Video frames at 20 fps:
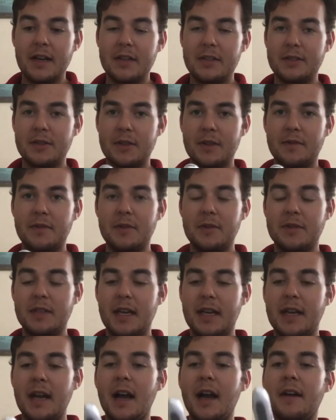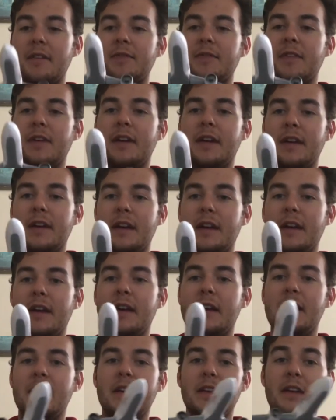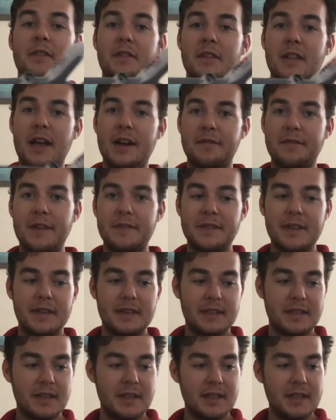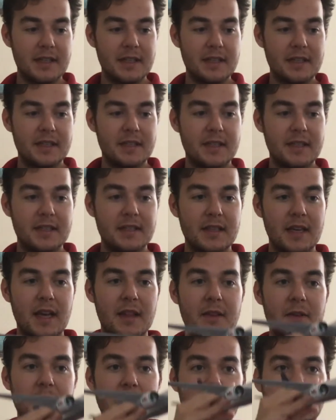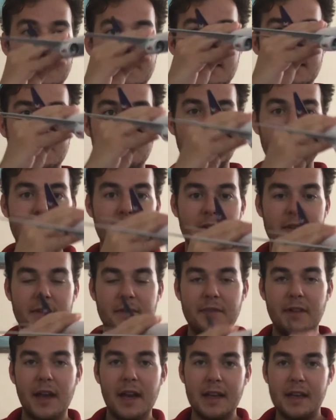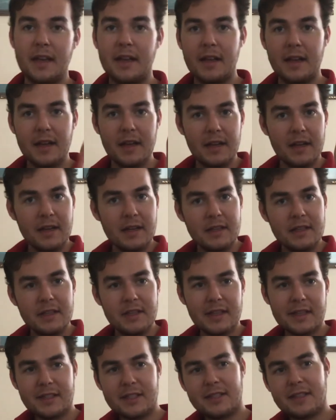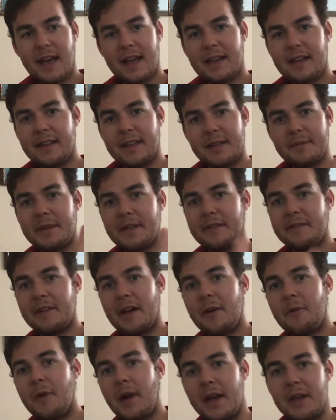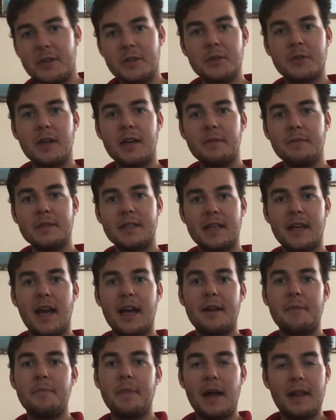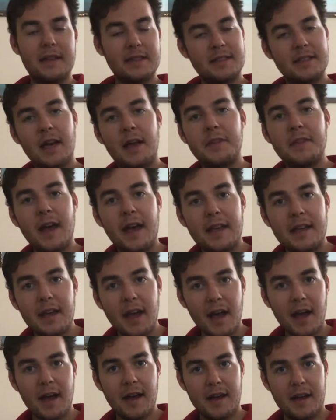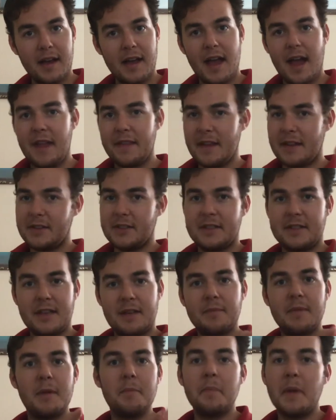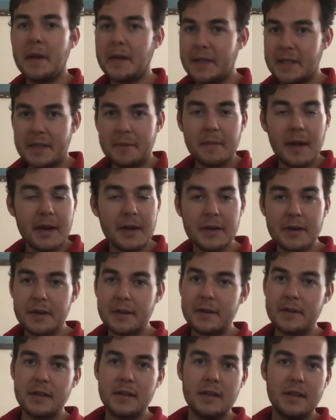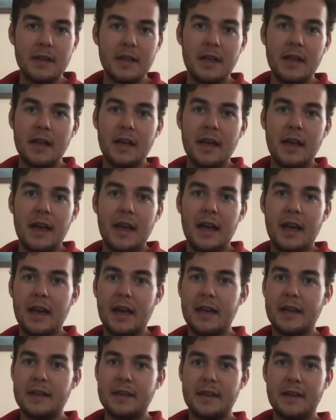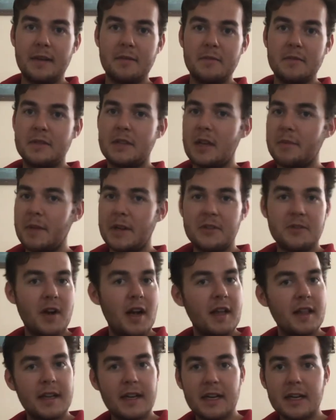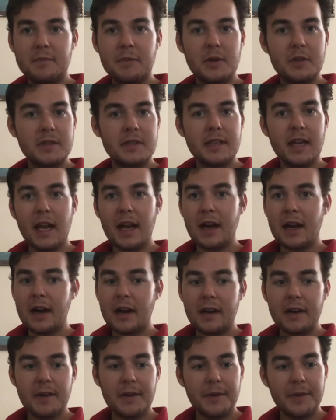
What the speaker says: So if you take off, you have a lot of left-hand turning tendencies, and those continue throughout the flight. You can just add a little bit of that right trim to kind of balance out that yaw, and that's just done by bending the metal, and done by trial and error, mostly error.